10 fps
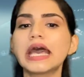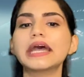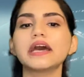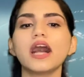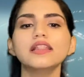
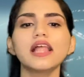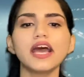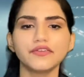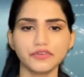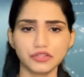and
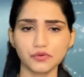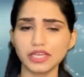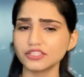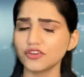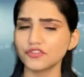align with the
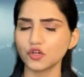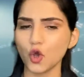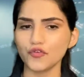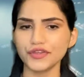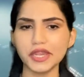rest of the
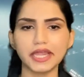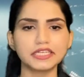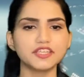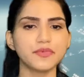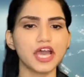
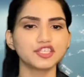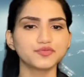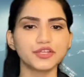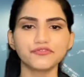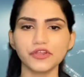COVID-19
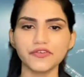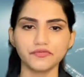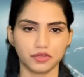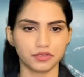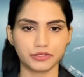management
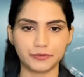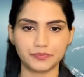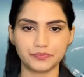framework.